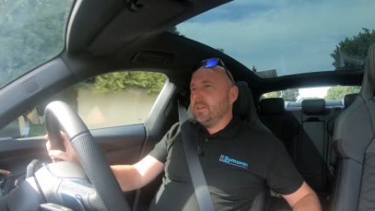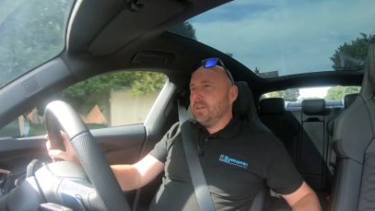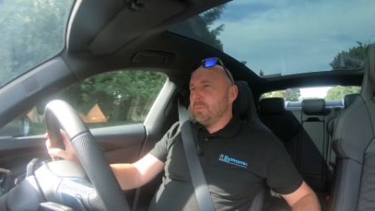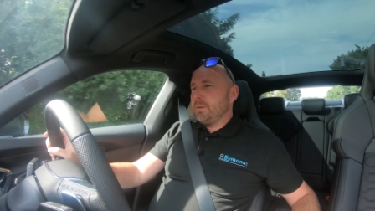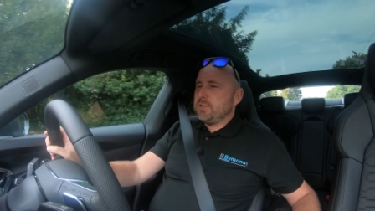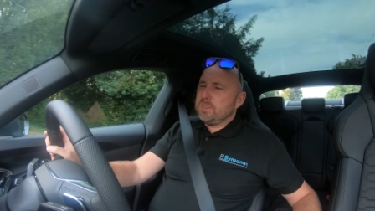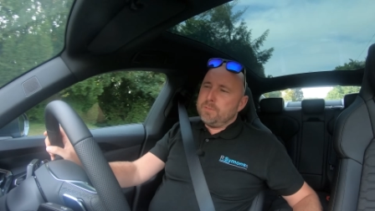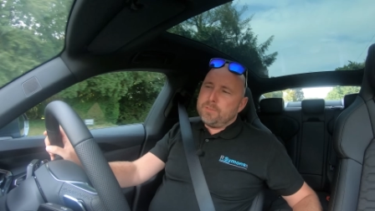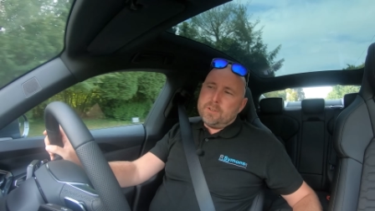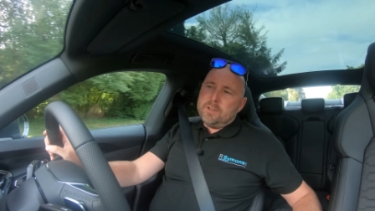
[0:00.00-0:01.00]
I'm averaging
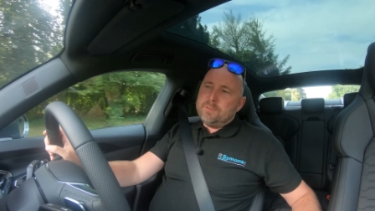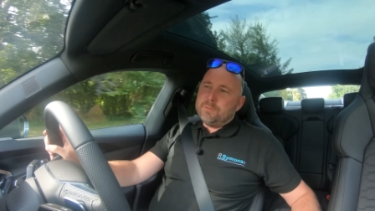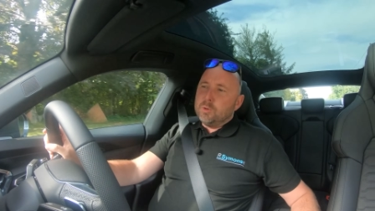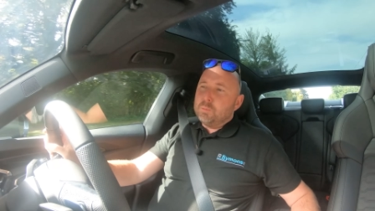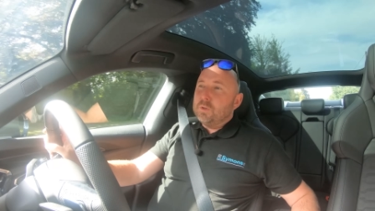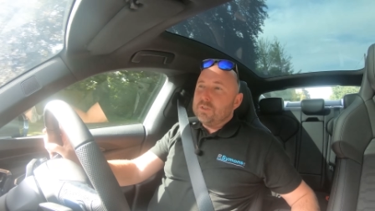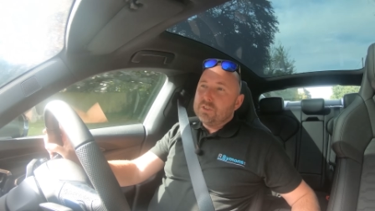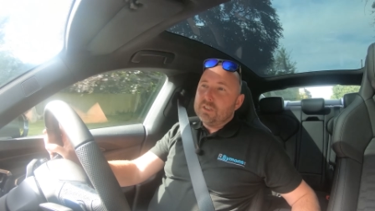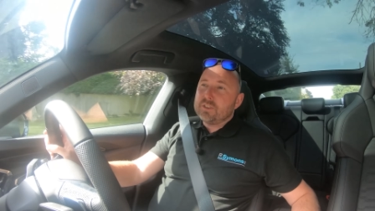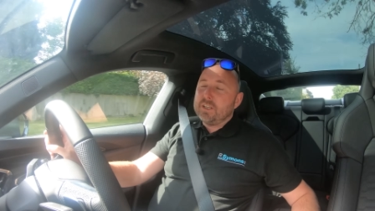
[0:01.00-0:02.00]
34.6